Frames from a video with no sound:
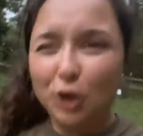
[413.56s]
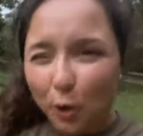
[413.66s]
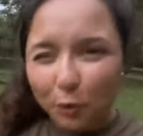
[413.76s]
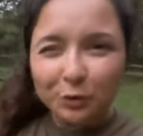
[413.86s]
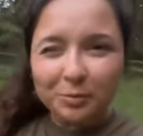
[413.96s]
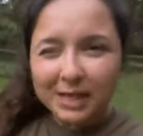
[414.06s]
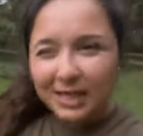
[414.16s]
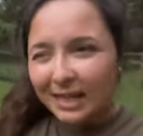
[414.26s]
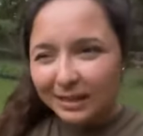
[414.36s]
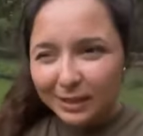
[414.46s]
told
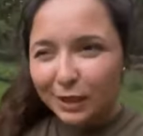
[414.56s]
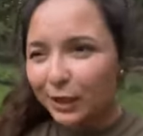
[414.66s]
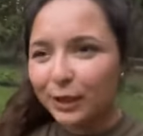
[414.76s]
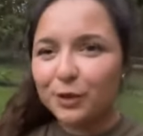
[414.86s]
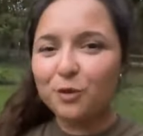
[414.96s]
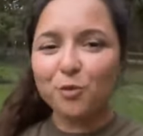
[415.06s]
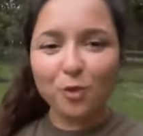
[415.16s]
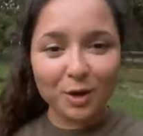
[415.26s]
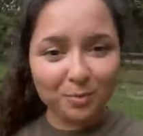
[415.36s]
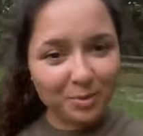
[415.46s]
me in the clue
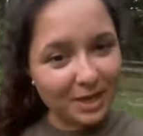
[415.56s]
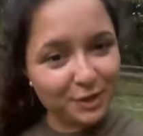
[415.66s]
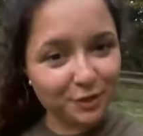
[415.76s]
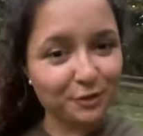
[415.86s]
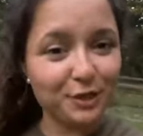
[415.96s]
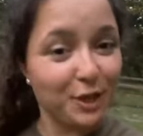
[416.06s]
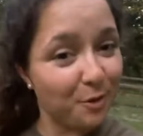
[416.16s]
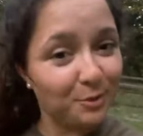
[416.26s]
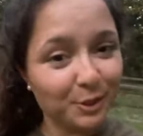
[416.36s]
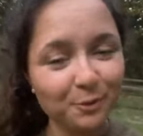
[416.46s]
what picture to
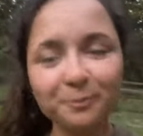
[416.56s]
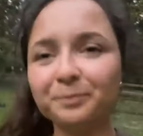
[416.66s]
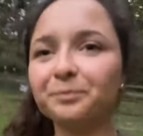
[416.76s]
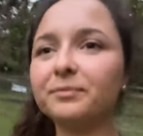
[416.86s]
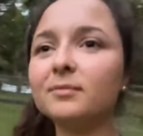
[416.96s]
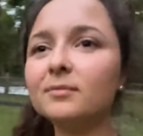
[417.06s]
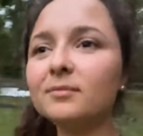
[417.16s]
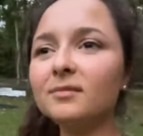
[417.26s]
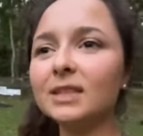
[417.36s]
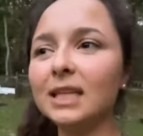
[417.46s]
go to,
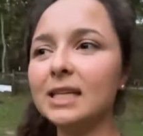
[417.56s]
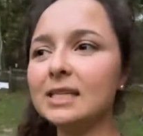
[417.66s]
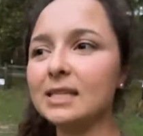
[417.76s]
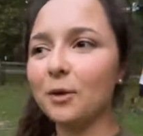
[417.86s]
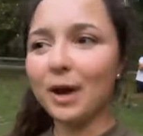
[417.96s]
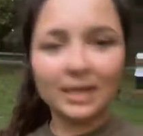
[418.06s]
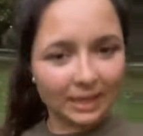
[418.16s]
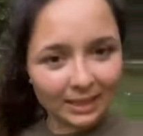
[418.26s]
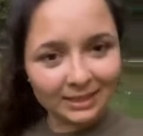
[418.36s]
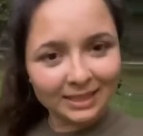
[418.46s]
and so I
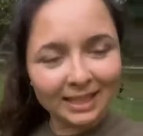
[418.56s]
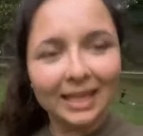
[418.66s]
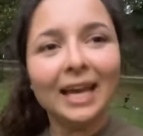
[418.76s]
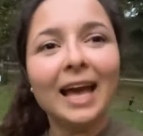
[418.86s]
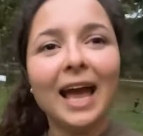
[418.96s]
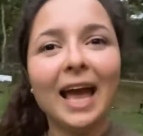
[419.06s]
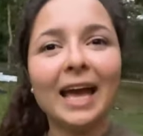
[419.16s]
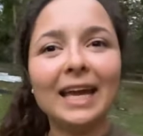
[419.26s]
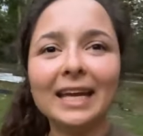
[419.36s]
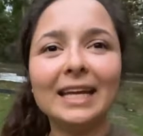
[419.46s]
did.
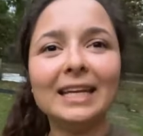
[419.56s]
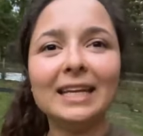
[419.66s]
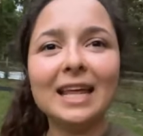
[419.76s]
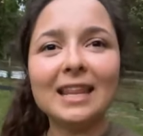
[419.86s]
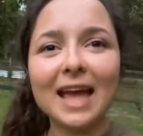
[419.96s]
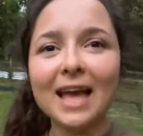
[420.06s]
And